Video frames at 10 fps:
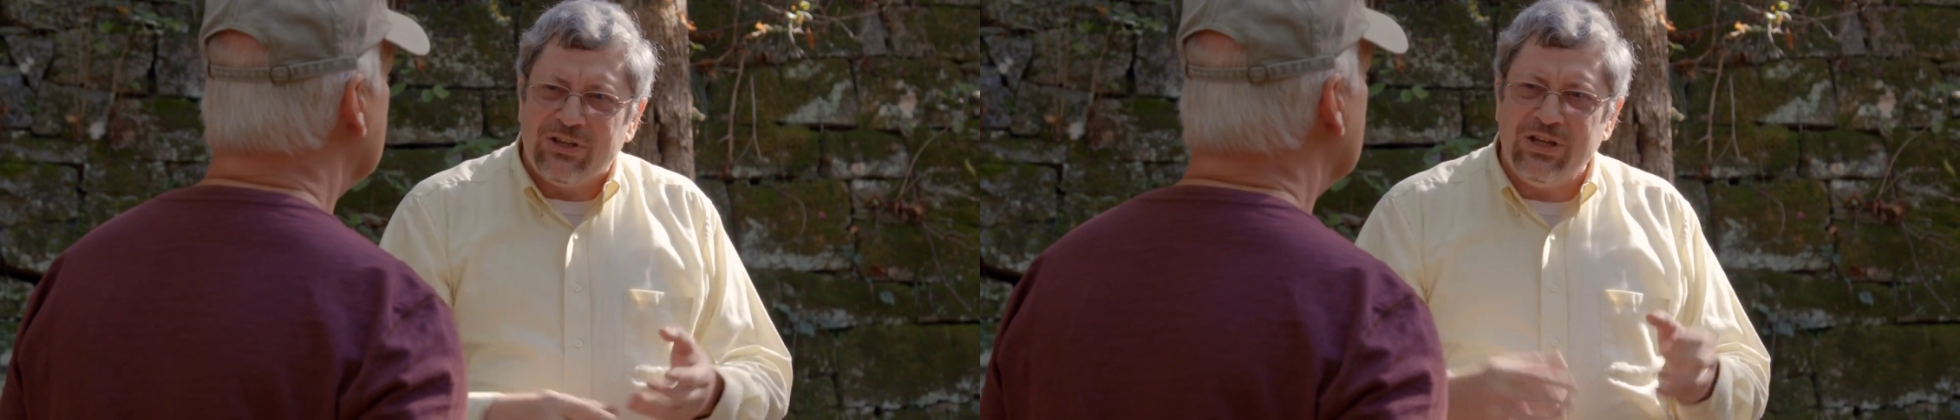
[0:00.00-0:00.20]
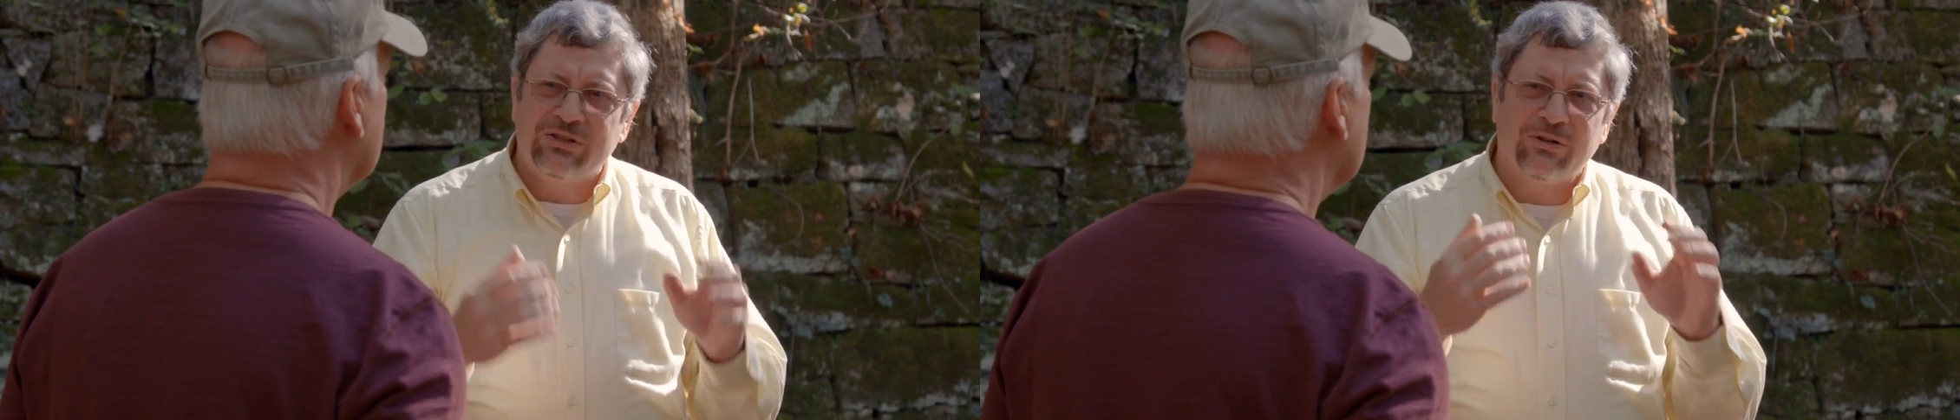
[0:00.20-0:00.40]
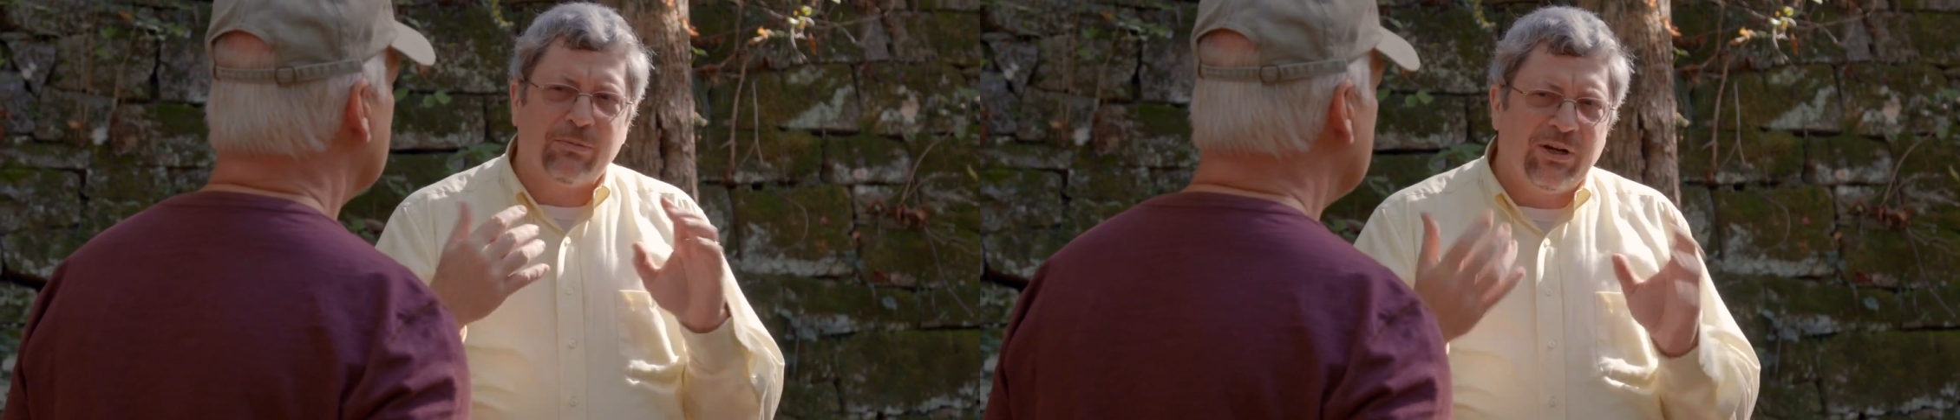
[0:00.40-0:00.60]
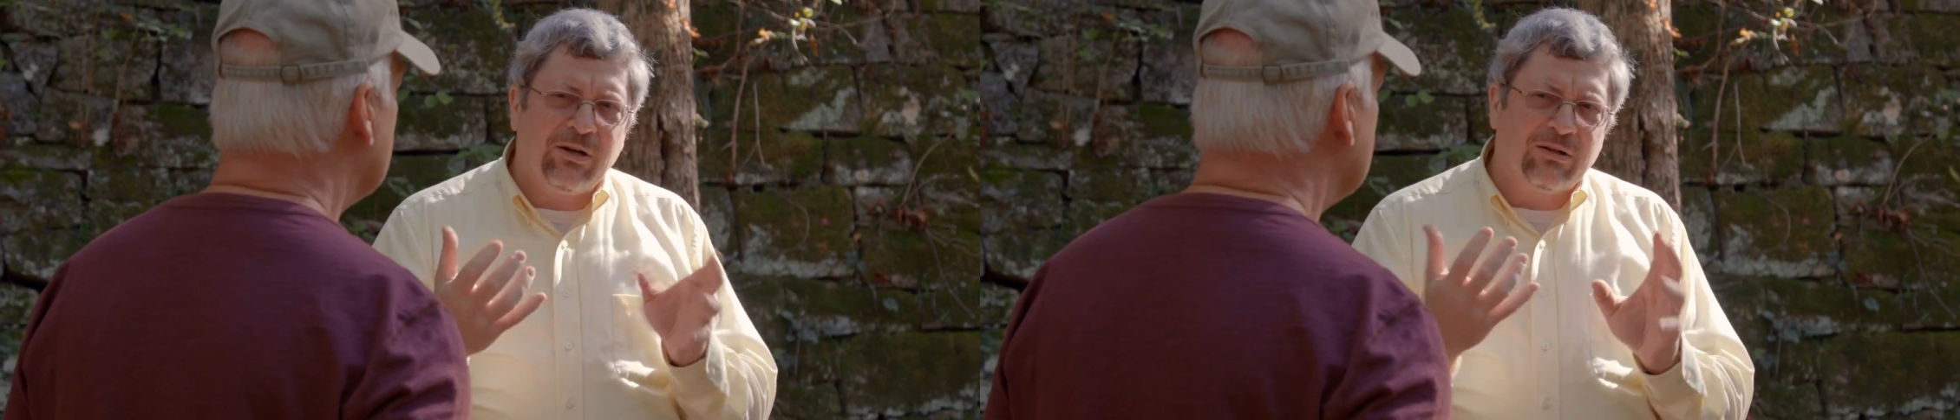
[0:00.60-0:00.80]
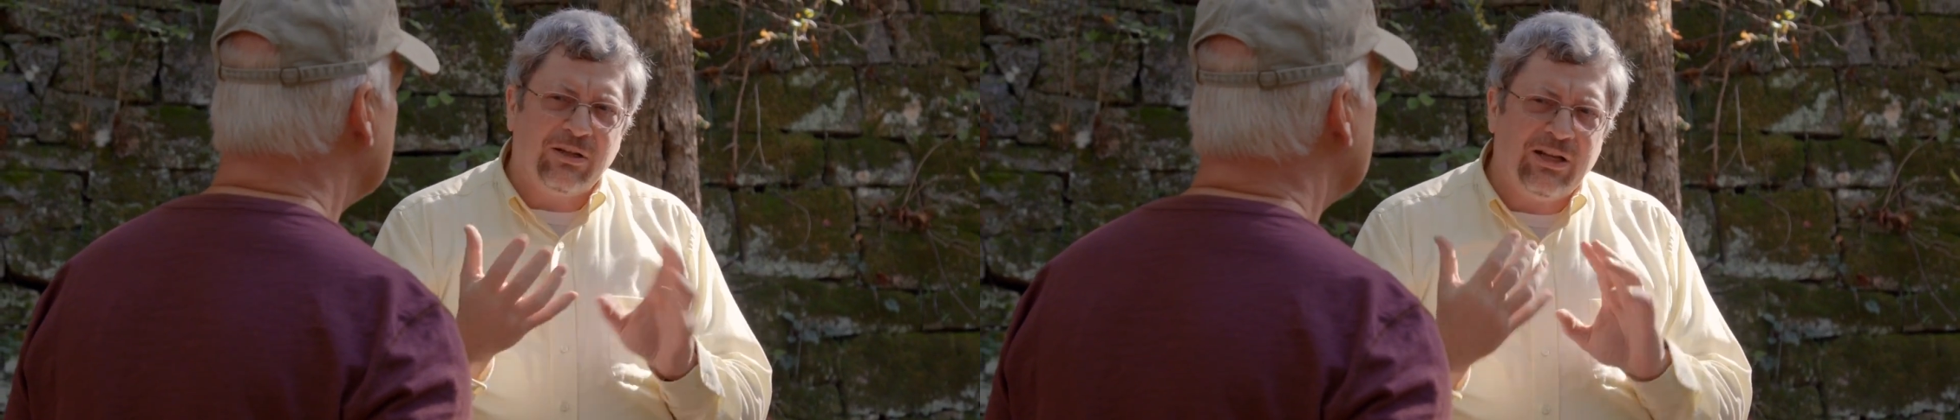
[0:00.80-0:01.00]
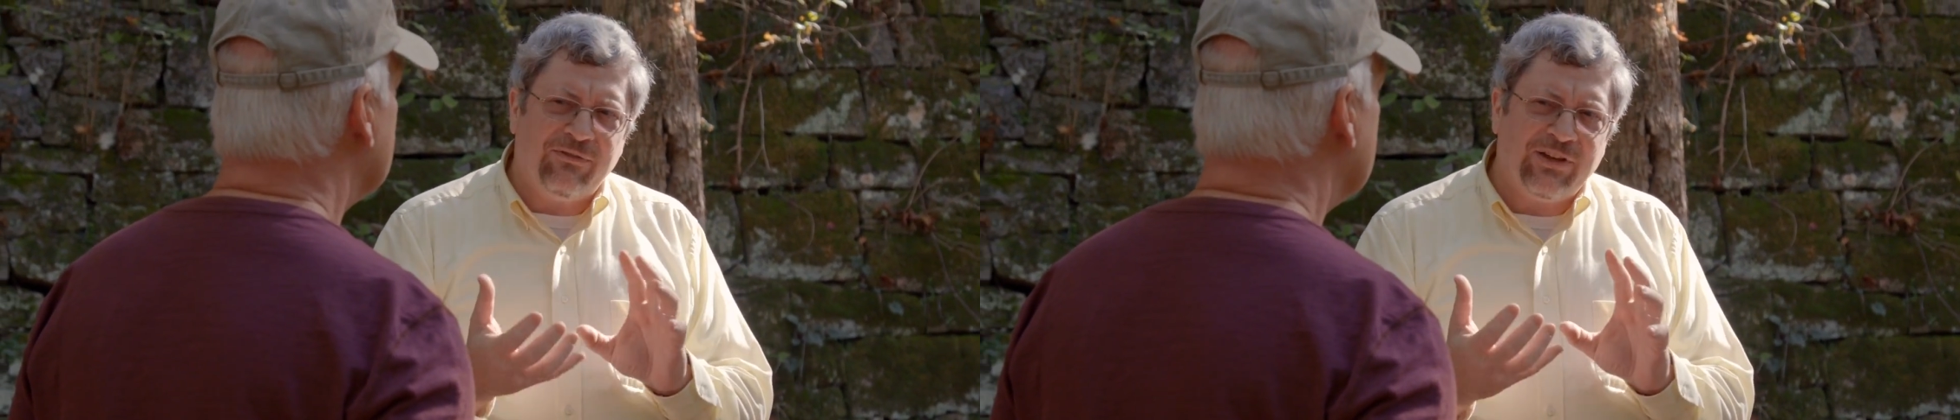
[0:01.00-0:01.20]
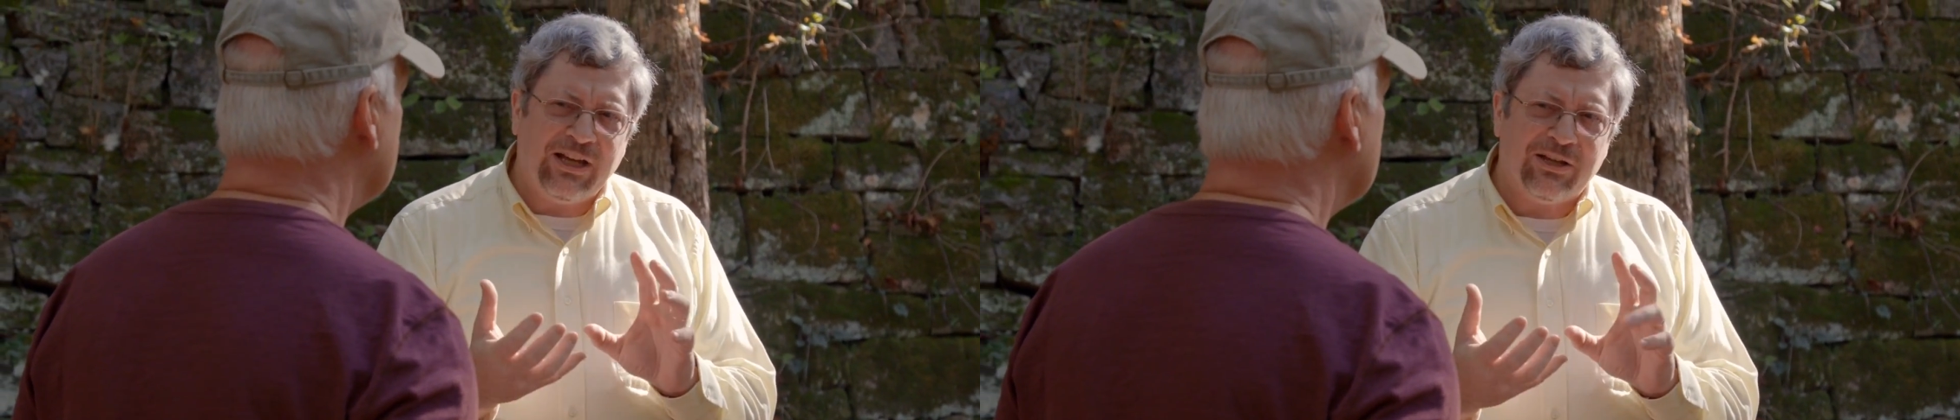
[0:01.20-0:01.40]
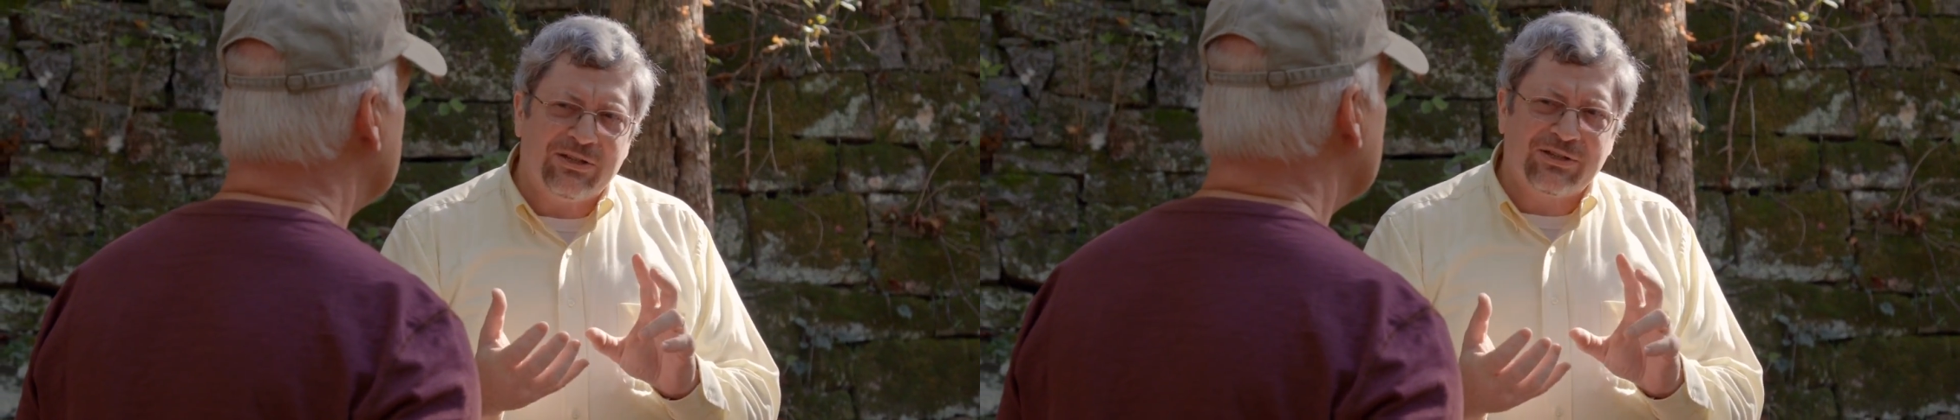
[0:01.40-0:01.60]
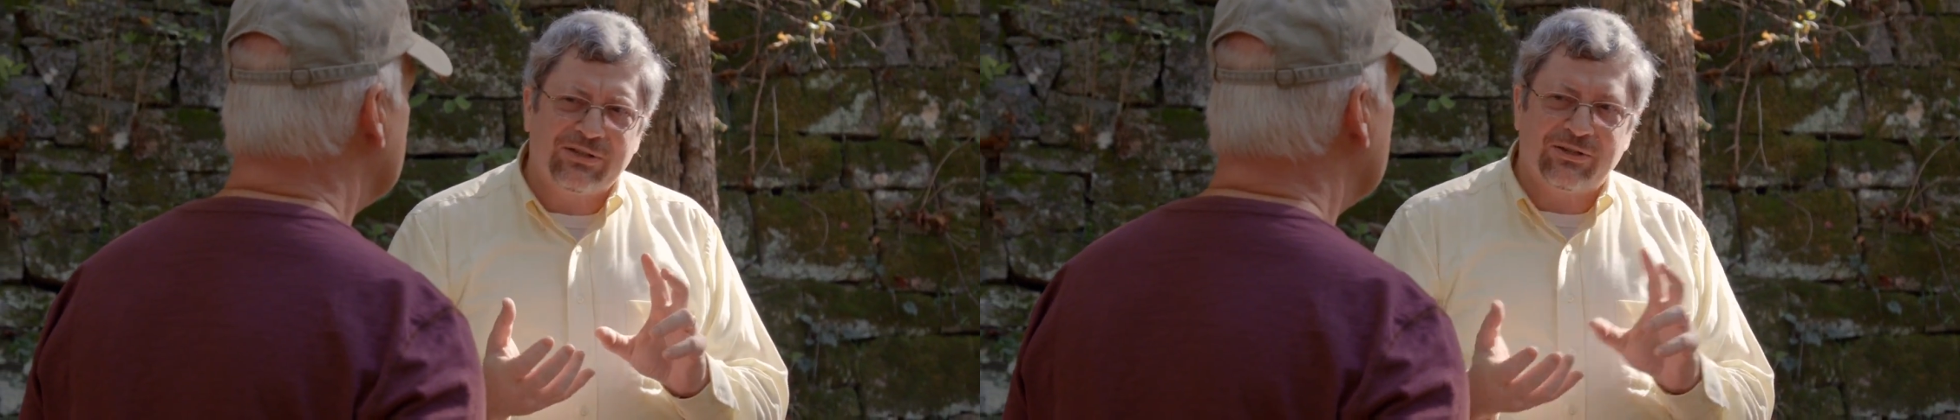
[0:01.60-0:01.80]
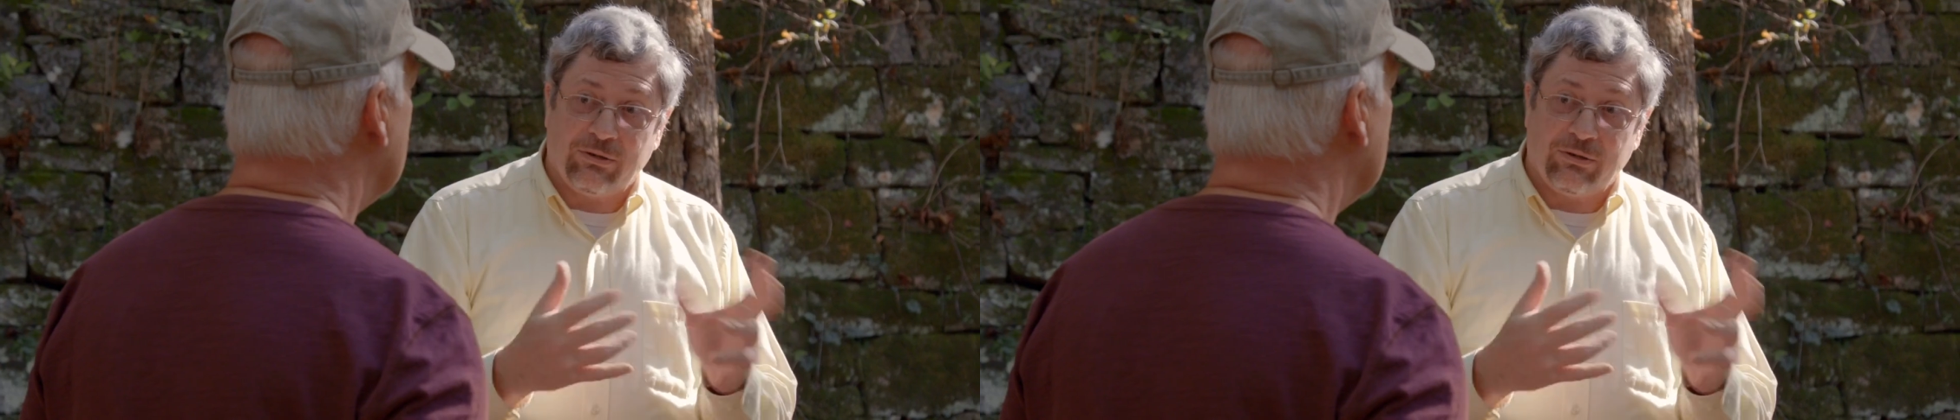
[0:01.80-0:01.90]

These are apparently events,